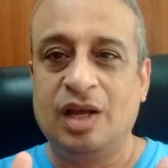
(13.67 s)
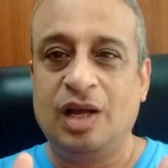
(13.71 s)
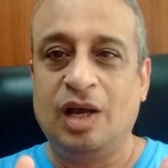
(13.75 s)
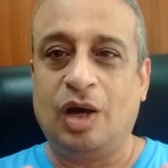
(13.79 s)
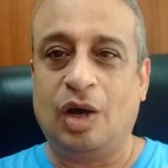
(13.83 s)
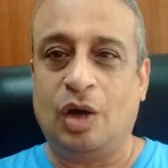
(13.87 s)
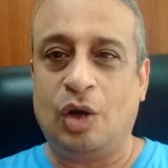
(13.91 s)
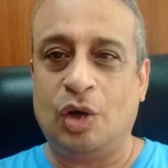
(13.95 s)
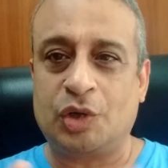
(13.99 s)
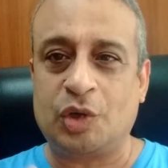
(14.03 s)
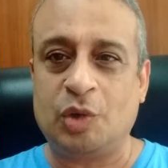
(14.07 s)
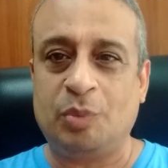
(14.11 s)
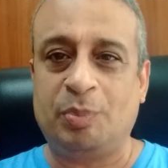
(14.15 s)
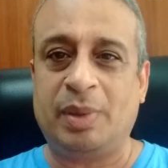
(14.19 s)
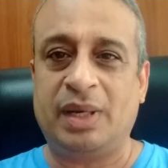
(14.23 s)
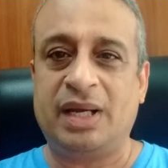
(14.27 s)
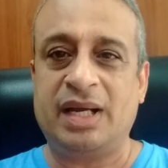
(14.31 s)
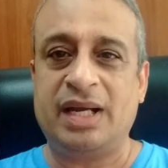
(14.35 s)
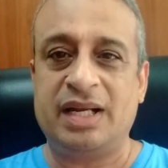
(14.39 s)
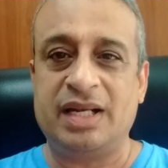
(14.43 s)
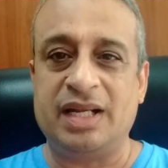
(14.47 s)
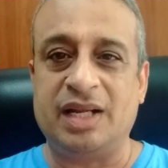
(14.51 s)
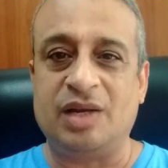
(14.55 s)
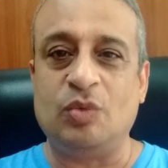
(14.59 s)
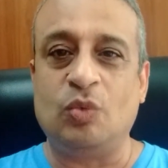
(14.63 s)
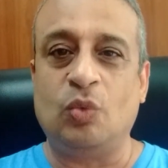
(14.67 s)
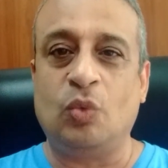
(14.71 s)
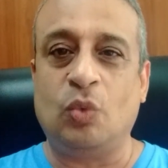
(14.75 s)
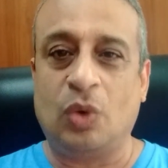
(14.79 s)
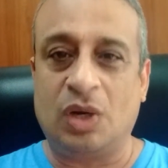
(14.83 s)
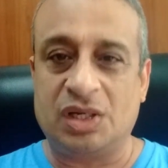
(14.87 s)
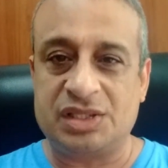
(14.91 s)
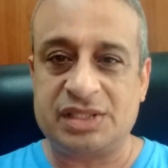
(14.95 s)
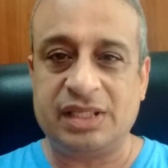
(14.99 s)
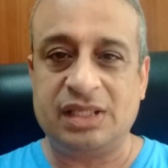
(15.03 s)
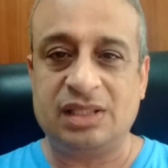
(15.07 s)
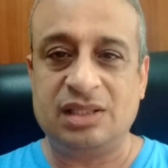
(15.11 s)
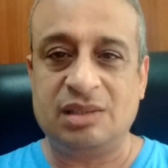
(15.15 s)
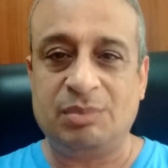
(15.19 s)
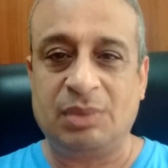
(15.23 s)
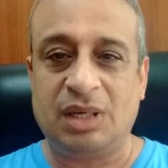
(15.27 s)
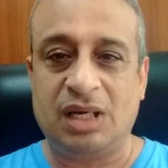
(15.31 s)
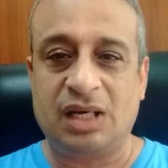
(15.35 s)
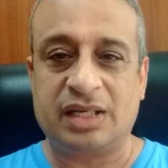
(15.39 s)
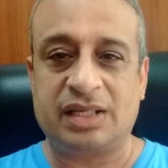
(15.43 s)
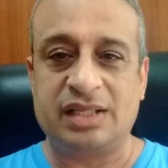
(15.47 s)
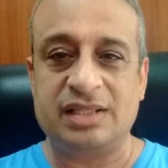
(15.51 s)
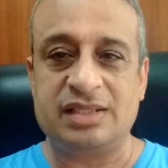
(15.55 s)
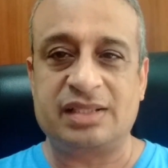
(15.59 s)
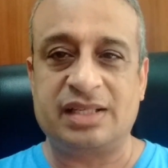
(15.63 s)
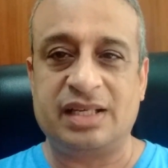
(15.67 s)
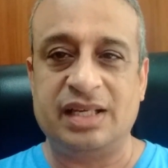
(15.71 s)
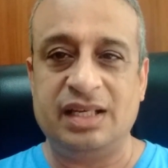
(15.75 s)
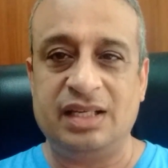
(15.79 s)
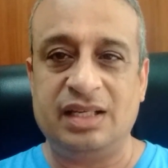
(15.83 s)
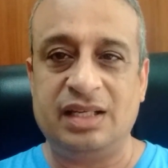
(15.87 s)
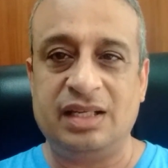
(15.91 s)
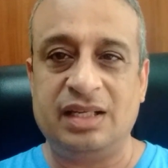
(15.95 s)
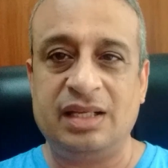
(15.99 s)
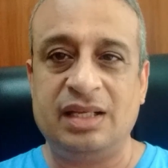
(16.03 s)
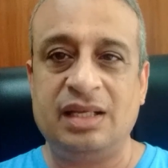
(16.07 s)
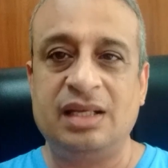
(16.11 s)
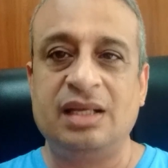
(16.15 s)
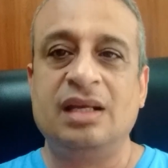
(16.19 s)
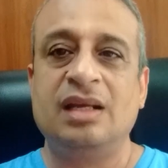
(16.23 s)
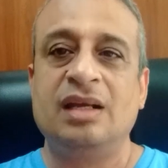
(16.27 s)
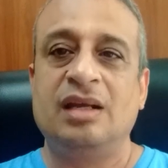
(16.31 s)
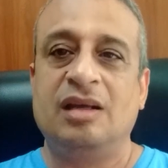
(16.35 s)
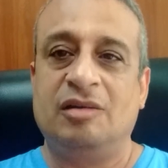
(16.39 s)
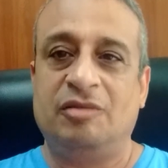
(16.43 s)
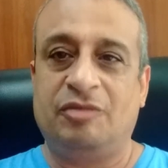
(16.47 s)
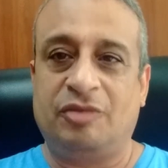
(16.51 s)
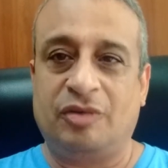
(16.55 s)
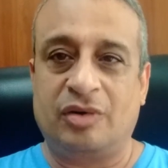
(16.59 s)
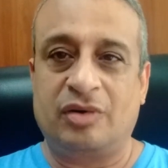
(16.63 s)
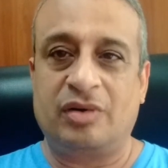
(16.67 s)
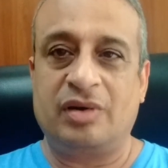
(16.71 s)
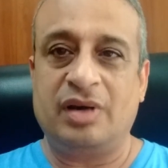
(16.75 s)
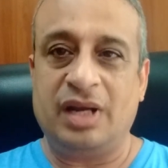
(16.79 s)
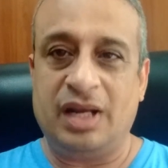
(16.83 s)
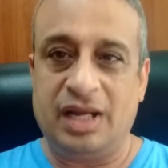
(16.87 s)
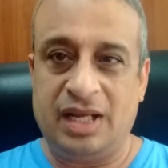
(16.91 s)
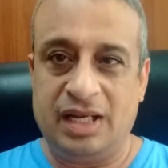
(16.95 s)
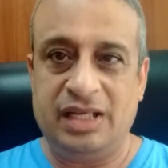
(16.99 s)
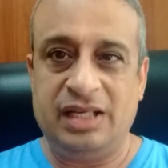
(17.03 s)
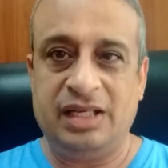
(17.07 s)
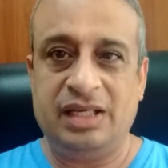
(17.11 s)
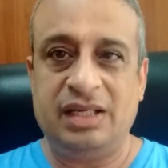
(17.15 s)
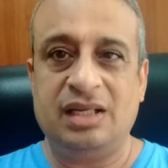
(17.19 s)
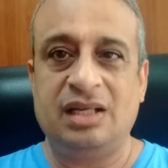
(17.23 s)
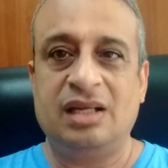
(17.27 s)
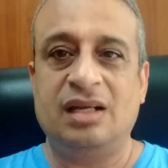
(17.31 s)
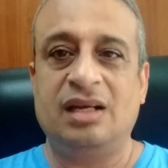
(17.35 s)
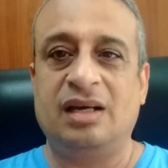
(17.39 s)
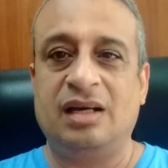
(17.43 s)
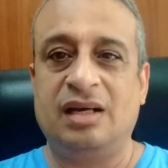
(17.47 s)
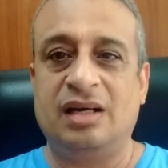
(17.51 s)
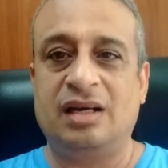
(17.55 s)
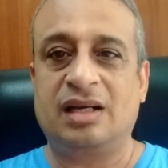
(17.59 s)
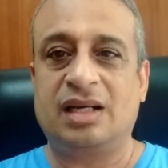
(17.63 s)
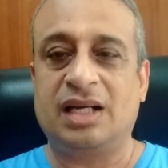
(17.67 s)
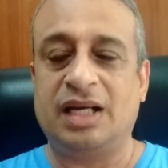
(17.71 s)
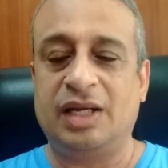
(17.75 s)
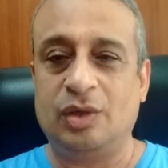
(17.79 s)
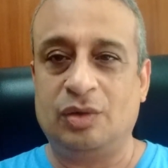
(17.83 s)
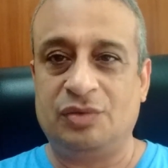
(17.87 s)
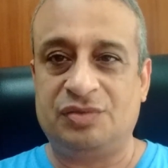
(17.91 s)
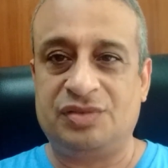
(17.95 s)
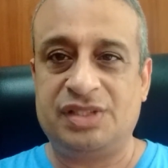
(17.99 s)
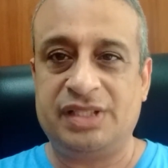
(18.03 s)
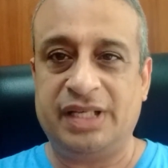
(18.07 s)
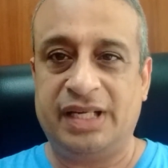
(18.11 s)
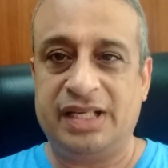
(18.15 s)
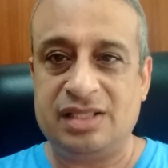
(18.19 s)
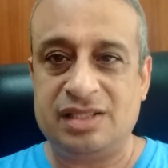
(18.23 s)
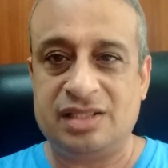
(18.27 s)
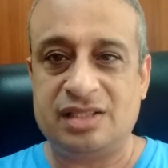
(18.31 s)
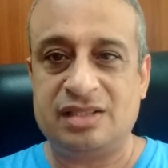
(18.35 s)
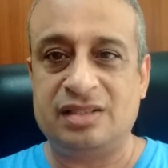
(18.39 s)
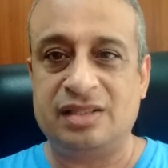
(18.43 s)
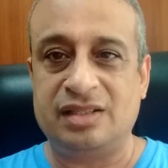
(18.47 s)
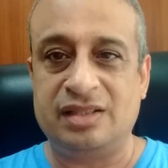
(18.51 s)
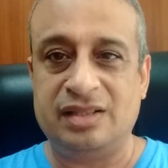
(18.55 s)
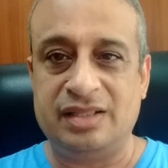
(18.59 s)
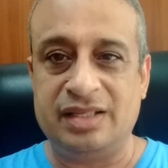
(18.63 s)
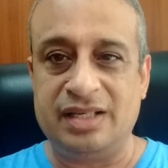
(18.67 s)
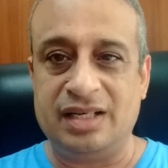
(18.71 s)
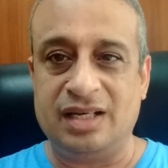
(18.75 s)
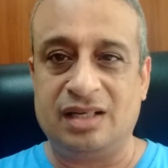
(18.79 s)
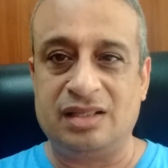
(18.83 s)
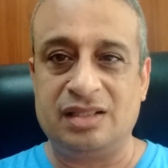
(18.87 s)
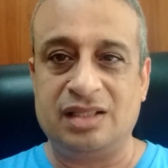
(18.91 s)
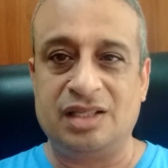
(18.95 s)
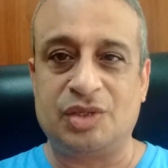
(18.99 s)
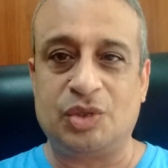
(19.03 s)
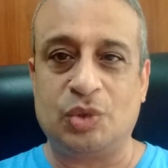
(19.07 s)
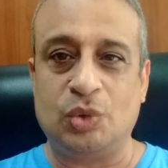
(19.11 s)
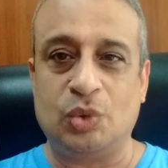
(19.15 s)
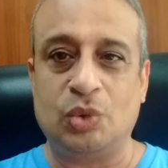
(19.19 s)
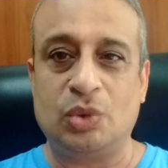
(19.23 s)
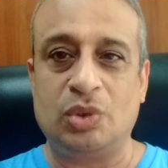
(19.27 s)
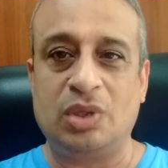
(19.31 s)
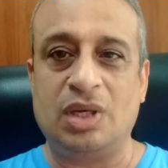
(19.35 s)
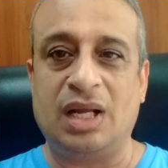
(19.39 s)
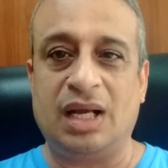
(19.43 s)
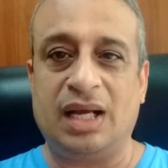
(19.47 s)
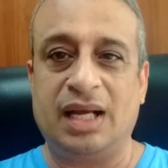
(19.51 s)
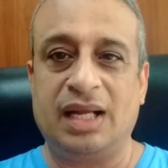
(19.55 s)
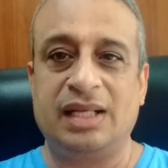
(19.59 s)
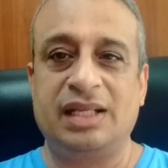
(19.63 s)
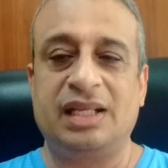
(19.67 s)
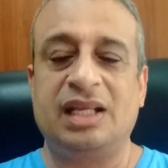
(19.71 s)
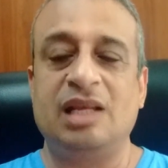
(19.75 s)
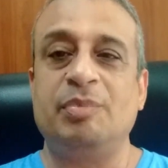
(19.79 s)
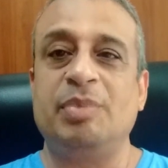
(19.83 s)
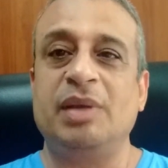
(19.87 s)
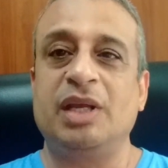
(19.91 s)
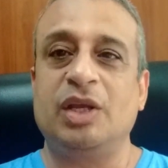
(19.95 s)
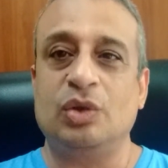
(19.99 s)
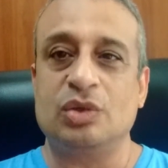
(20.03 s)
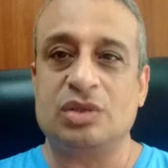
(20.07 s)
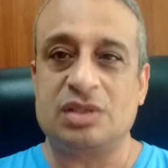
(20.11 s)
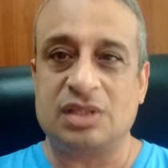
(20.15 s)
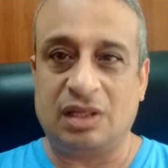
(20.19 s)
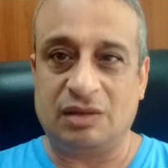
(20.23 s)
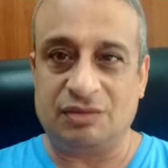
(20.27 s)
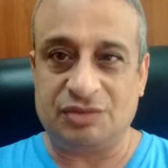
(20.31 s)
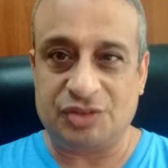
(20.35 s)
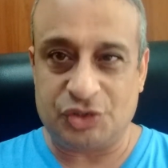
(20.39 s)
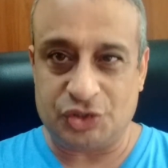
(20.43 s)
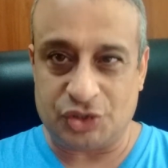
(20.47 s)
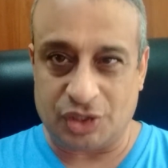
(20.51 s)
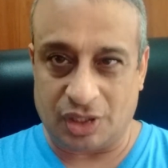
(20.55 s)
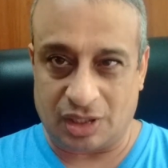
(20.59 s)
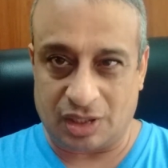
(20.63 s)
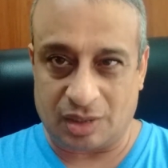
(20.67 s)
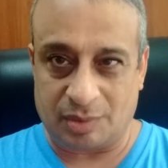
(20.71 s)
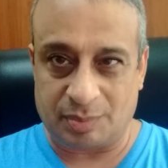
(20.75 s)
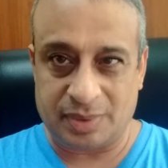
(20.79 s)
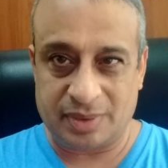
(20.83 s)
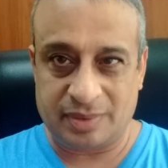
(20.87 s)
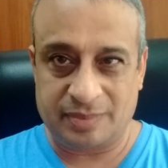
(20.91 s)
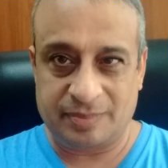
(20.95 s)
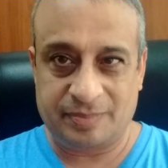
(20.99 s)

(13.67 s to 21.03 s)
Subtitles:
occupied and watching the markets keenly for any kind of changes in the undertone and keeping yourself sharp.